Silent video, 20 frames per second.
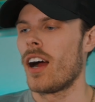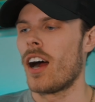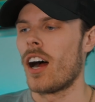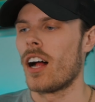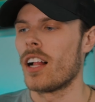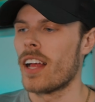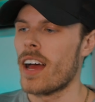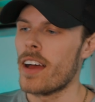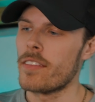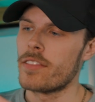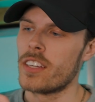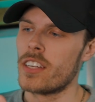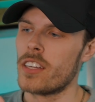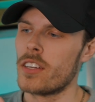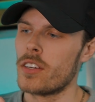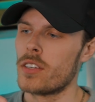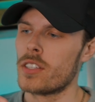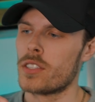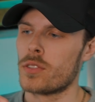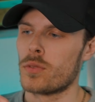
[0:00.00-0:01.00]
All I have to
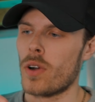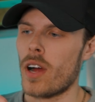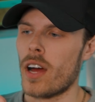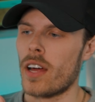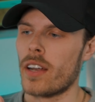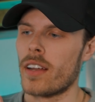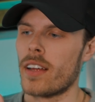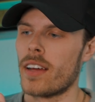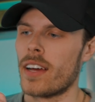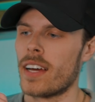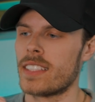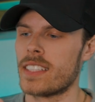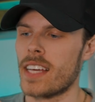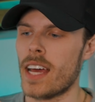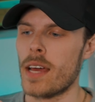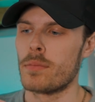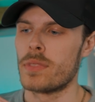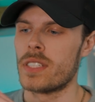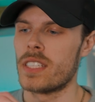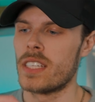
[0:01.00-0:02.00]
do is run a
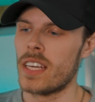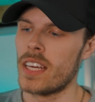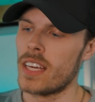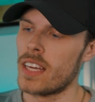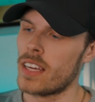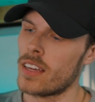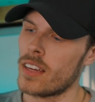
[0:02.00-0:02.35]
type C